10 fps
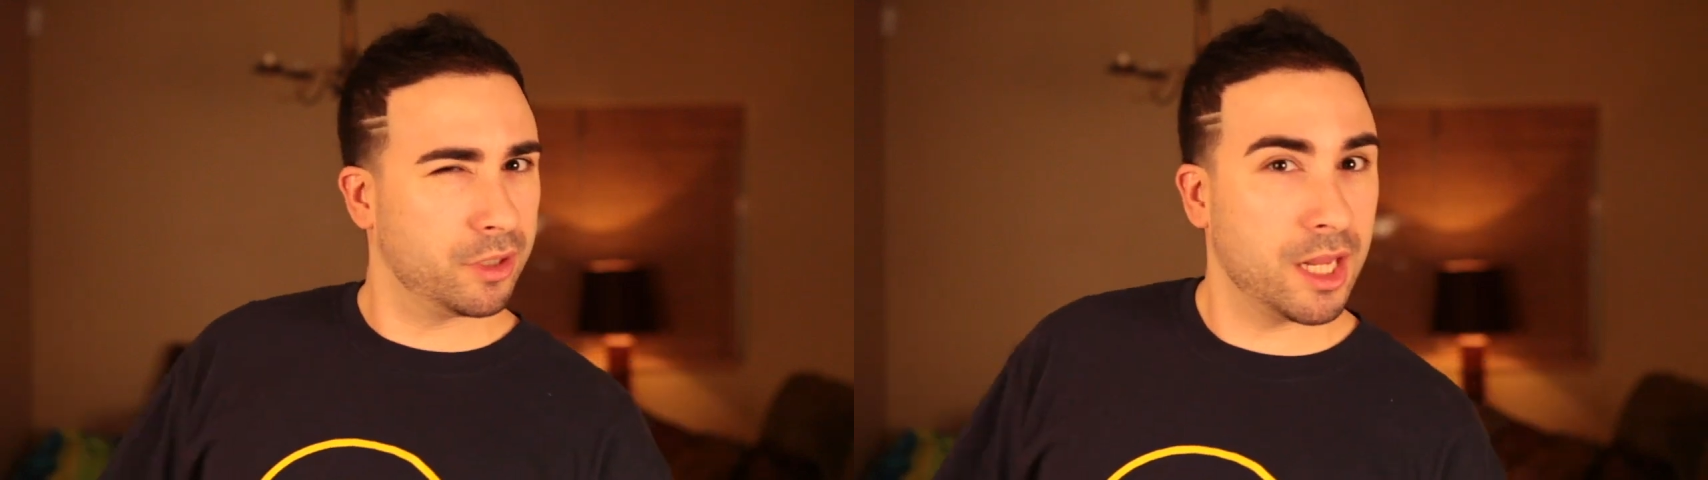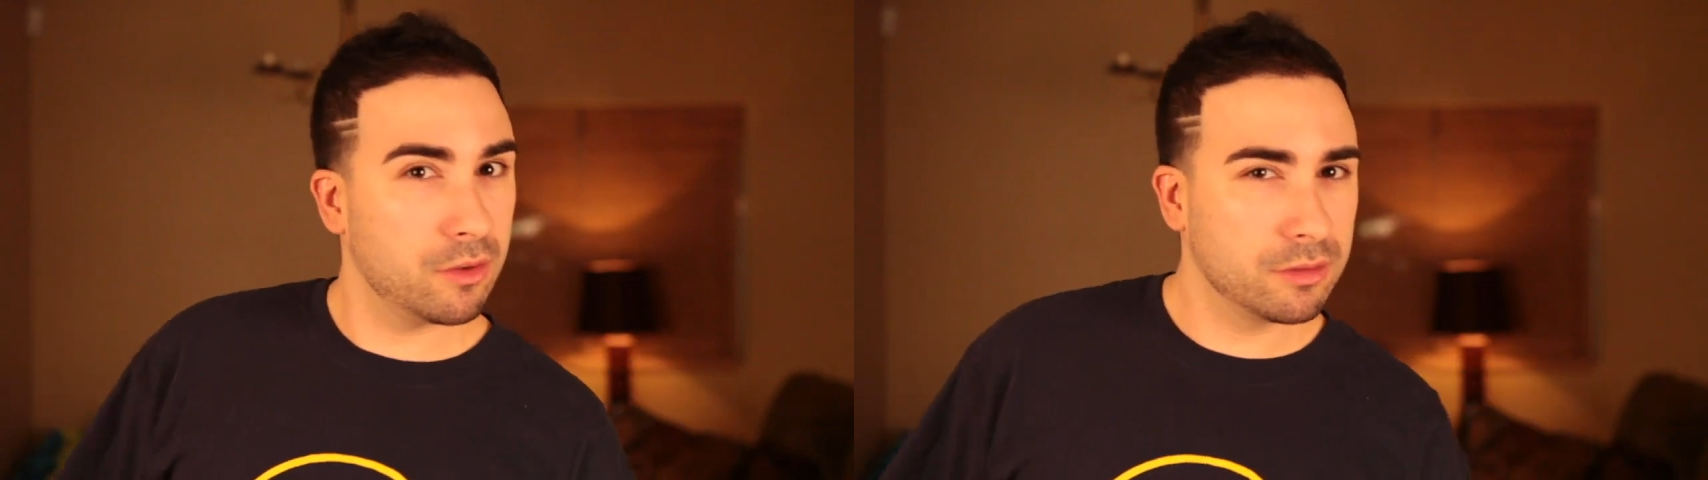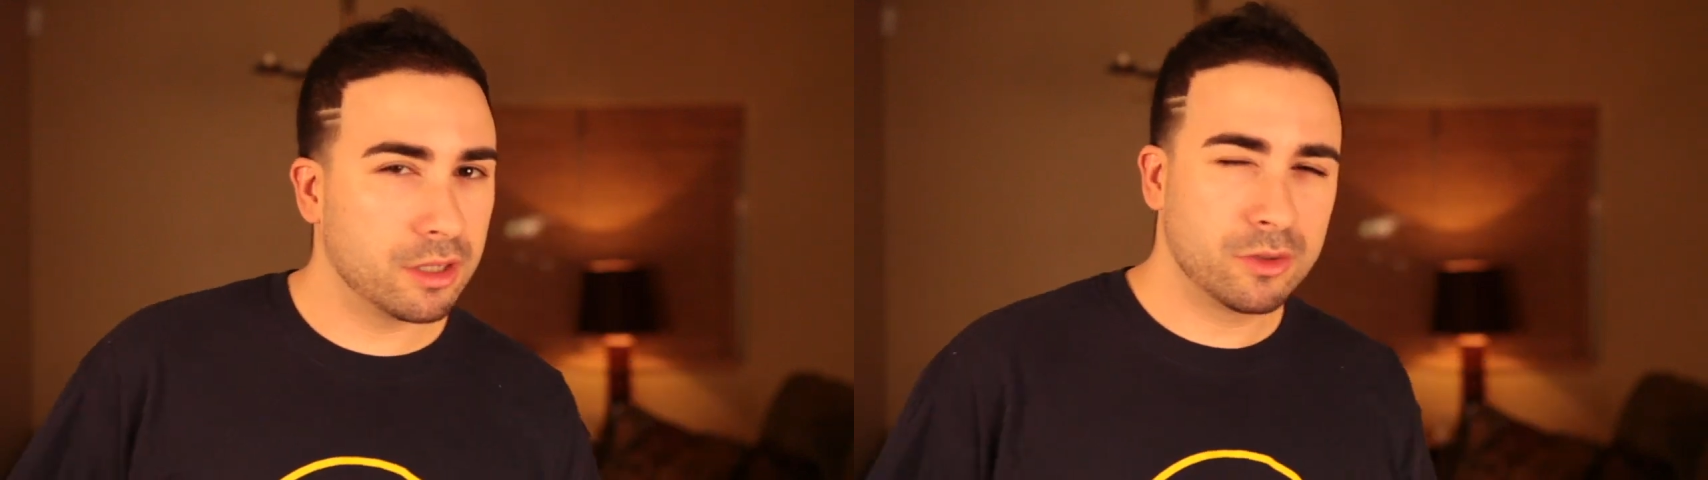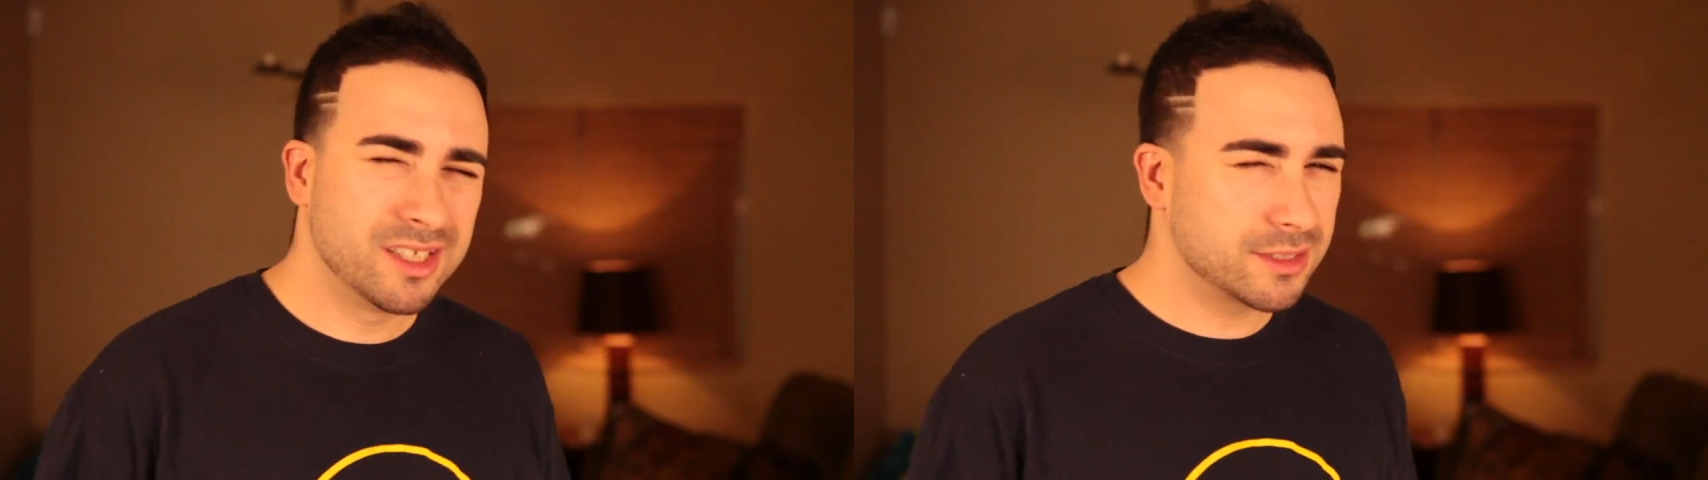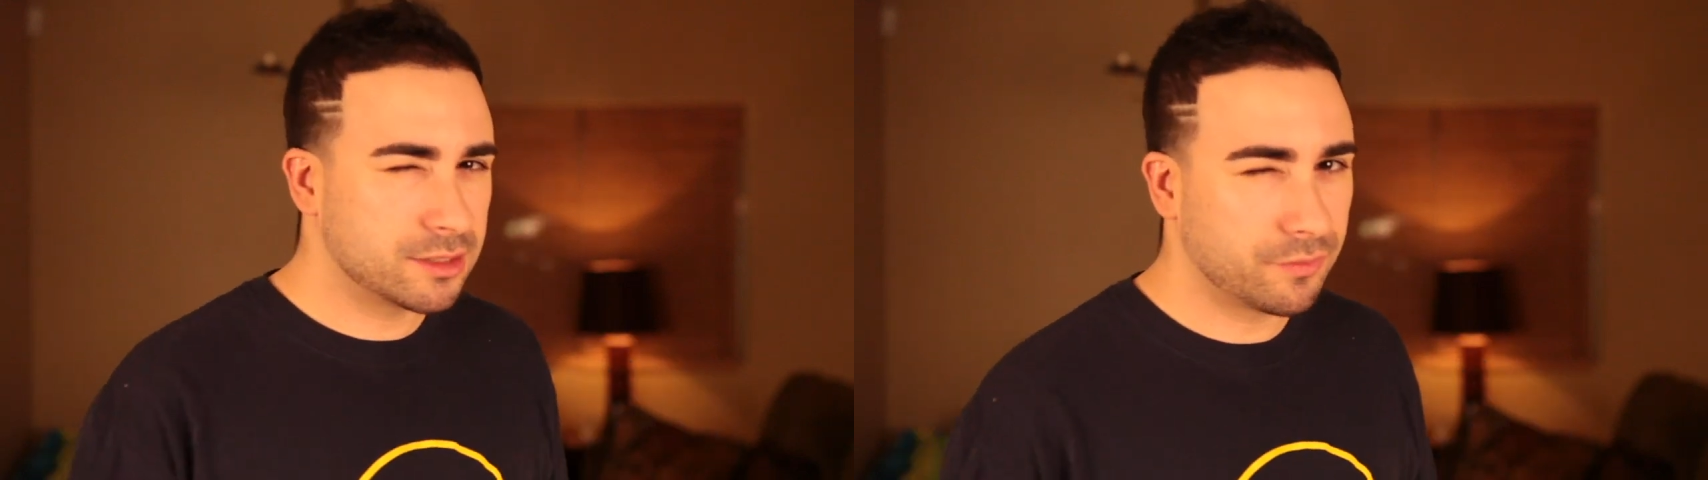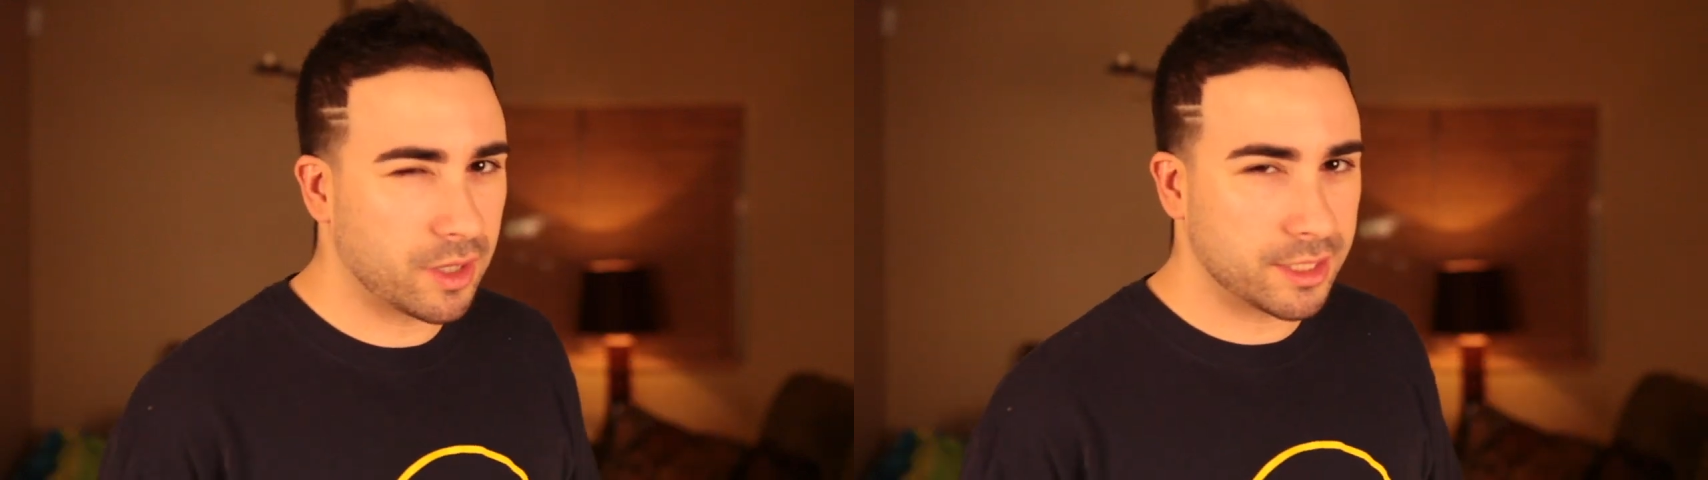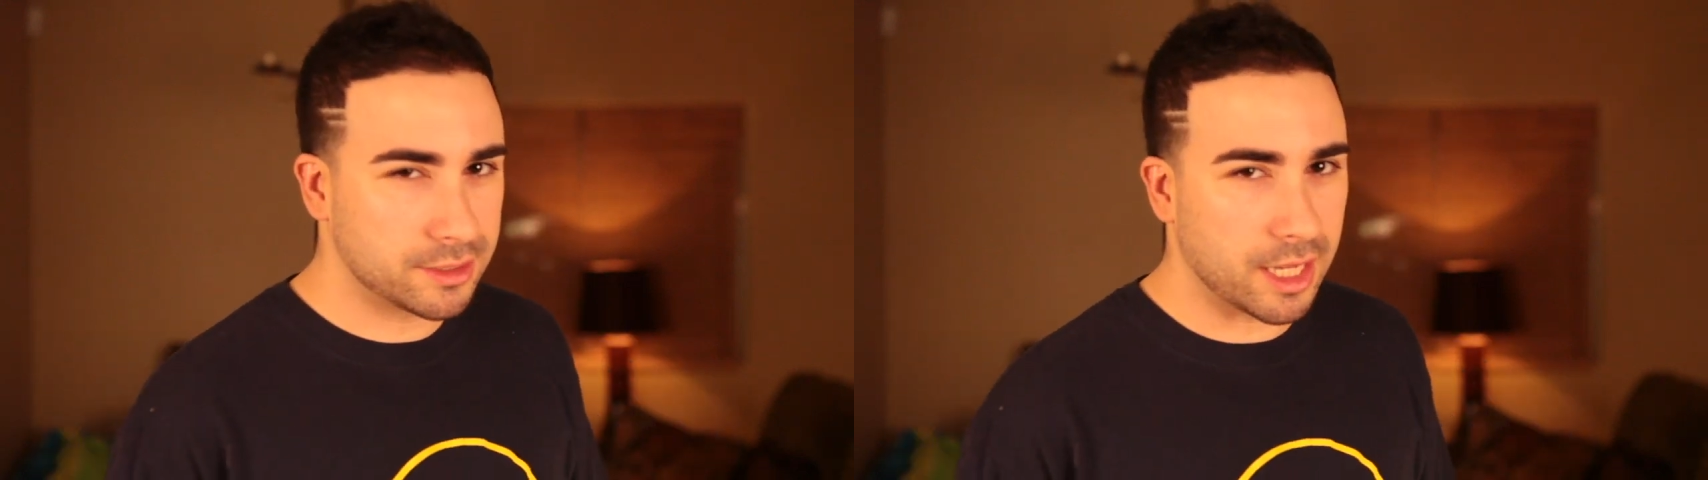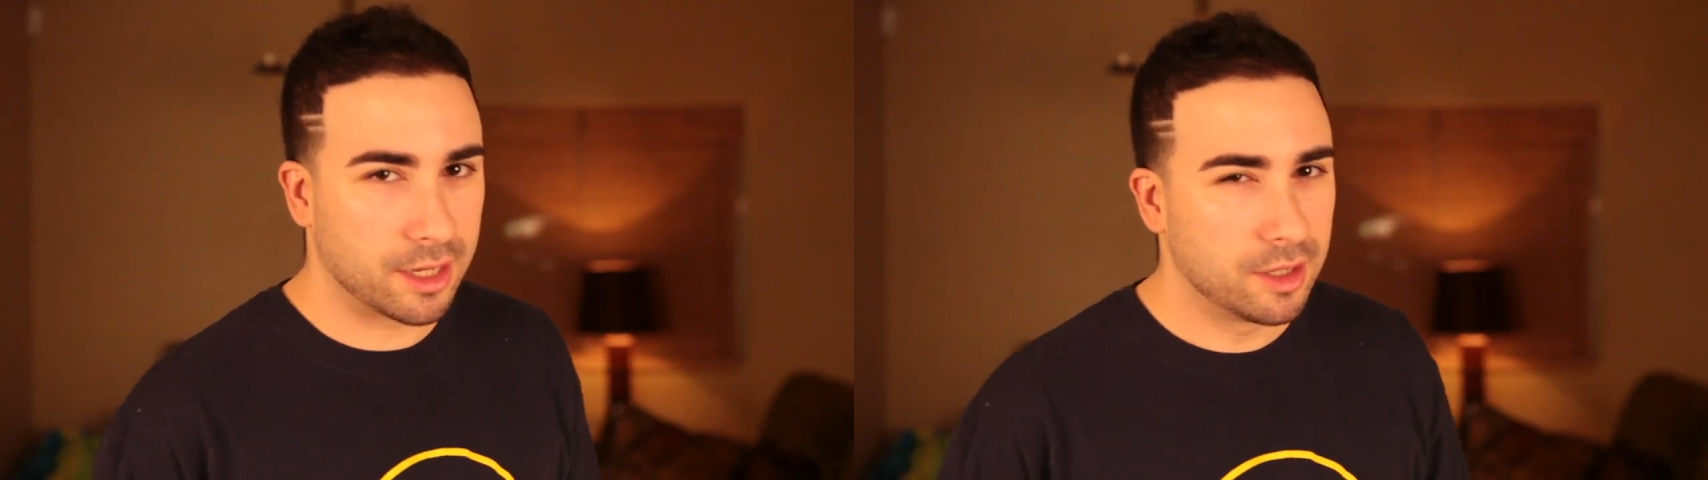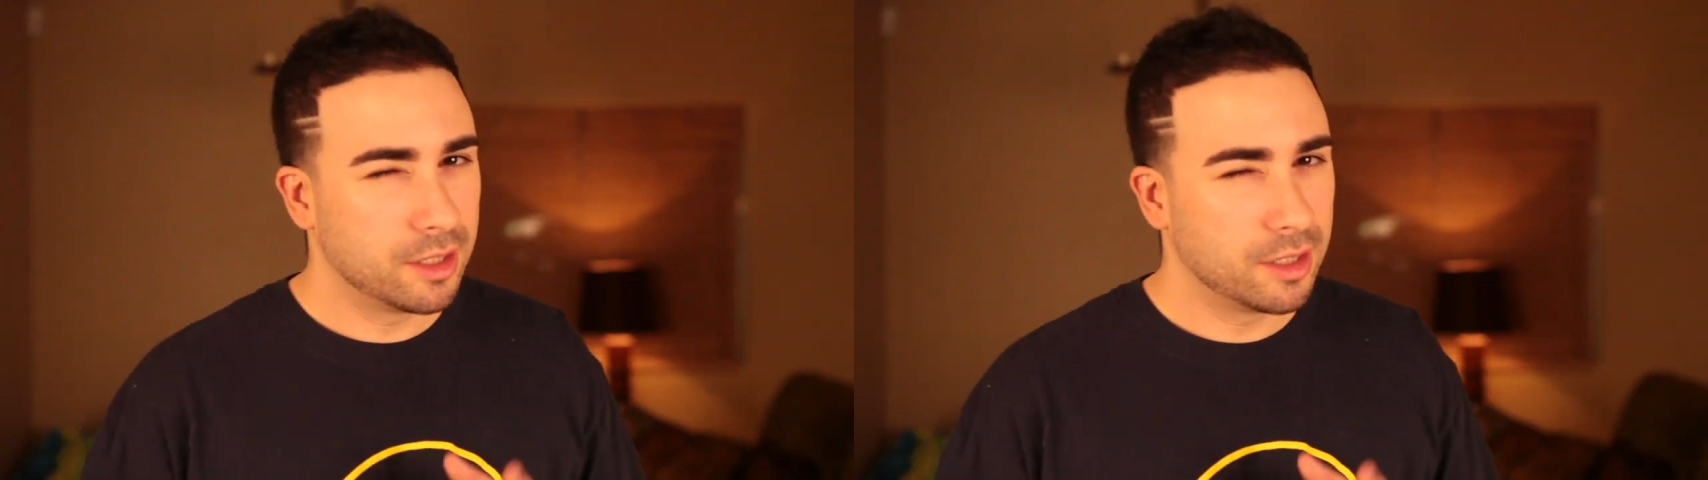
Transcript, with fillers: they don't know, stuff like that.